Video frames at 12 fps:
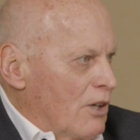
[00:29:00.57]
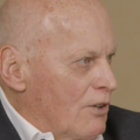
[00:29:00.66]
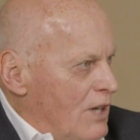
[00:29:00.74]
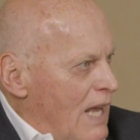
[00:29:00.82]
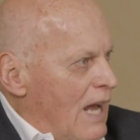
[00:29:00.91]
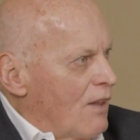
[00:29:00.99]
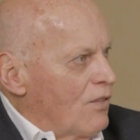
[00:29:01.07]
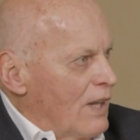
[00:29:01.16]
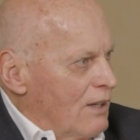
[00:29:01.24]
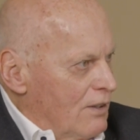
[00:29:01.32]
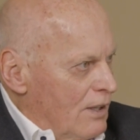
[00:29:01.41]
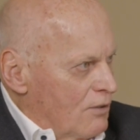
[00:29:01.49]
your death,
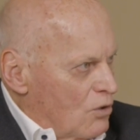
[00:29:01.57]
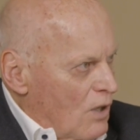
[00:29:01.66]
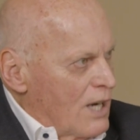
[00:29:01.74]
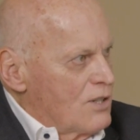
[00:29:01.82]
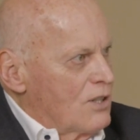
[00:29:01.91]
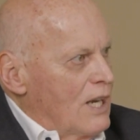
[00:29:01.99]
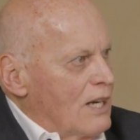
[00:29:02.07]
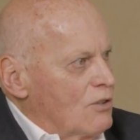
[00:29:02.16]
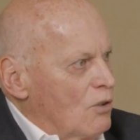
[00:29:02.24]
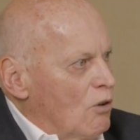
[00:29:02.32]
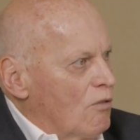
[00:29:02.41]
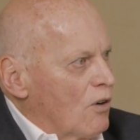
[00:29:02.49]
then the trust
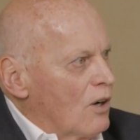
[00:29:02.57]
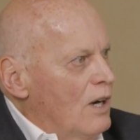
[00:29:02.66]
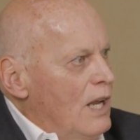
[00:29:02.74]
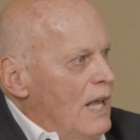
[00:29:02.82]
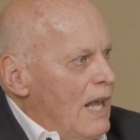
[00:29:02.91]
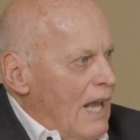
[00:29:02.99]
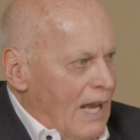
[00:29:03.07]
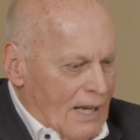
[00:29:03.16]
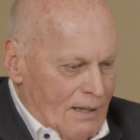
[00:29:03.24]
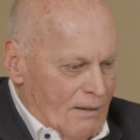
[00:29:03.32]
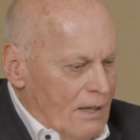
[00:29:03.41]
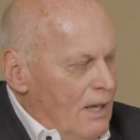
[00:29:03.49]
takes over,
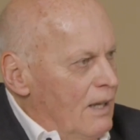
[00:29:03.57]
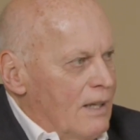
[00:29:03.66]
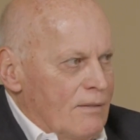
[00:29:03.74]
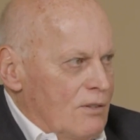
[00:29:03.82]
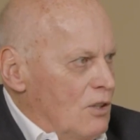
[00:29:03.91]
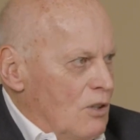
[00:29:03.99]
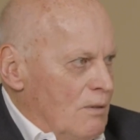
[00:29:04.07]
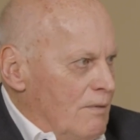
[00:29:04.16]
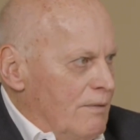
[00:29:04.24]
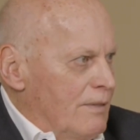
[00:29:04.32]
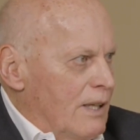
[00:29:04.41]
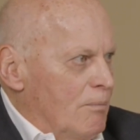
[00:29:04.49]
and
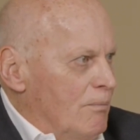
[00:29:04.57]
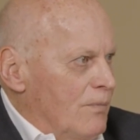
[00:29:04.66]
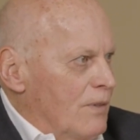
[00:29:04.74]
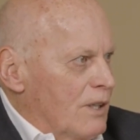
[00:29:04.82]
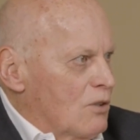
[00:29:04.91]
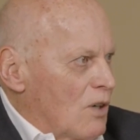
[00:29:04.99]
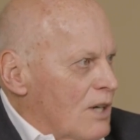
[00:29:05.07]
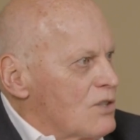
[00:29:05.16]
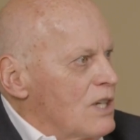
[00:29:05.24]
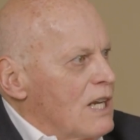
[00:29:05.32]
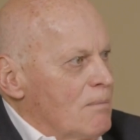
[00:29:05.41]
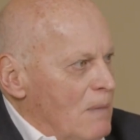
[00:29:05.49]
the
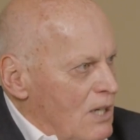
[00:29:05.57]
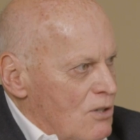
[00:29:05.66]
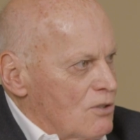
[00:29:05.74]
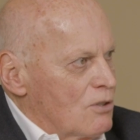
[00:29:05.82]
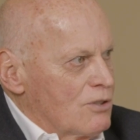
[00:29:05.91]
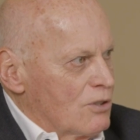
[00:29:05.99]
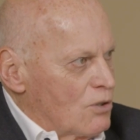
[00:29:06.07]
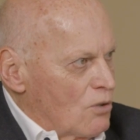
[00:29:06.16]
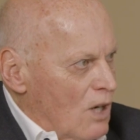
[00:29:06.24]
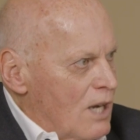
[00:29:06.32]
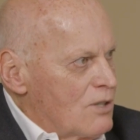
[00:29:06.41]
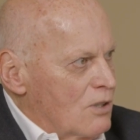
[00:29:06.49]
trustee administers a
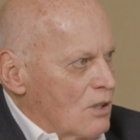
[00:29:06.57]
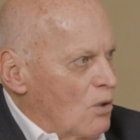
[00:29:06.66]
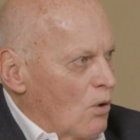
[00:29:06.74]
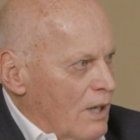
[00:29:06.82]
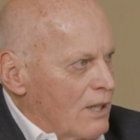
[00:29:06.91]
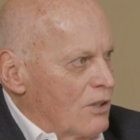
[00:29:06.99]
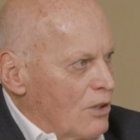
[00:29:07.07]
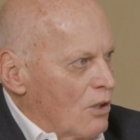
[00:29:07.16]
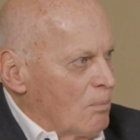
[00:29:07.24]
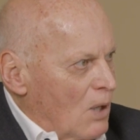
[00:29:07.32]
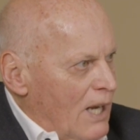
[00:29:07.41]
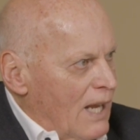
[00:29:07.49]
trust according to your
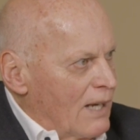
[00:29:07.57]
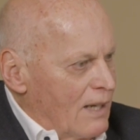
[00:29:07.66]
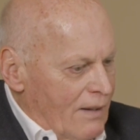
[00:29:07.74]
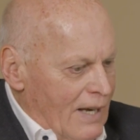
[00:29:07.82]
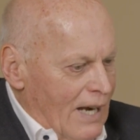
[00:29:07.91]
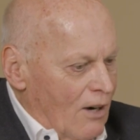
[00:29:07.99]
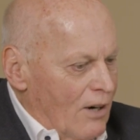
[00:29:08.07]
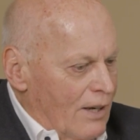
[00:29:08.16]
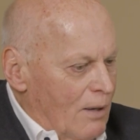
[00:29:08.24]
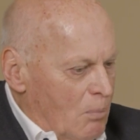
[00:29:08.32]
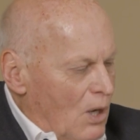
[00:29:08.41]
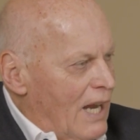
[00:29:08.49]
plan in there, and
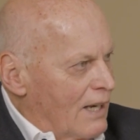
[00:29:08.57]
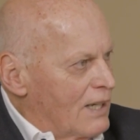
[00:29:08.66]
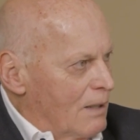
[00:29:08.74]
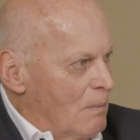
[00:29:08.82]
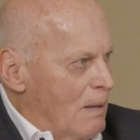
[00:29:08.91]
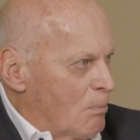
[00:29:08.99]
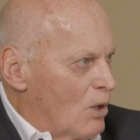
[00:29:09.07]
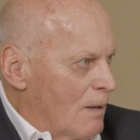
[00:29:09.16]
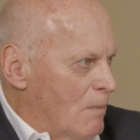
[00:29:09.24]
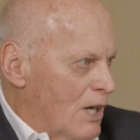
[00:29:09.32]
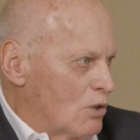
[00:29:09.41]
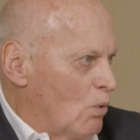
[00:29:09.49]
the plan can be pretty
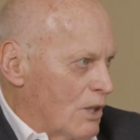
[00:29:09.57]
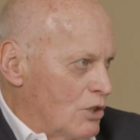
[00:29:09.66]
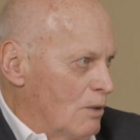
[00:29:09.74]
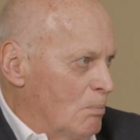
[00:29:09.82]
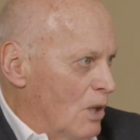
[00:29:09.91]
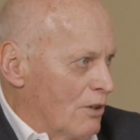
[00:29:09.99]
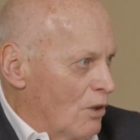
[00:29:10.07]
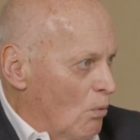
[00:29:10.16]
much what you'd put in a